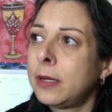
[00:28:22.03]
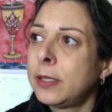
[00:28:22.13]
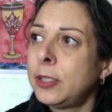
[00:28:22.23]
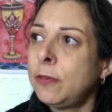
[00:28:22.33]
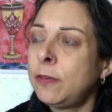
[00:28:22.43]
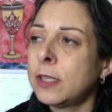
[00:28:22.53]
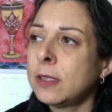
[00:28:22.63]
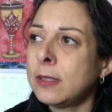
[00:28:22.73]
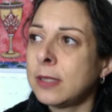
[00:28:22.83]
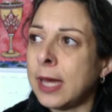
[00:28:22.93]
you
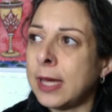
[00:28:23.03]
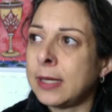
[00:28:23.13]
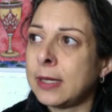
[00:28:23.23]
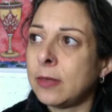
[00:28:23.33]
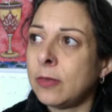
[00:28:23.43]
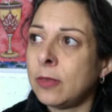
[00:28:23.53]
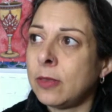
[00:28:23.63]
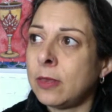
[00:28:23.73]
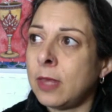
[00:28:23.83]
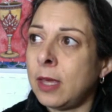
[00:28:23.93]
feel like
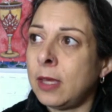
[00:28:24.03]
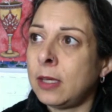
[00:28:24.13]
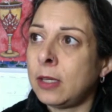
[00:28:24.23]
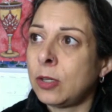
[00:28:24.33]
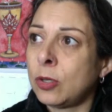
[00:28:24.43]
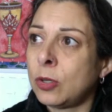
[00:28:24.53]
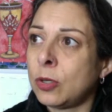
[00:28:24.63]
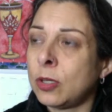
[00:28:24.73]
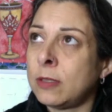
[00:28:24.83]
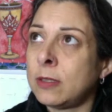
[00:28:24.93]
they
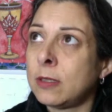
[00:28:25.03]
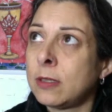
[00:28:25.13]
could